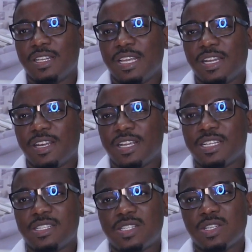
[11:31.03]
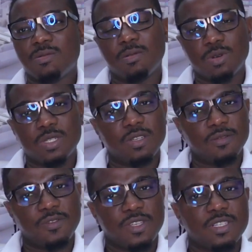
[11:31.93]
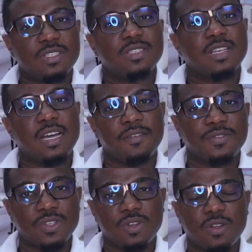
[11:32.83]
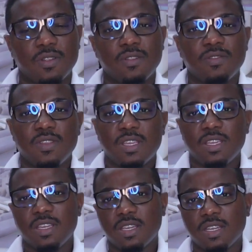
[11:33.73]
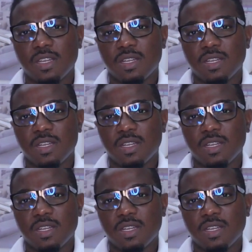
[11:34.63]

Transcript: there is some amount of fees after the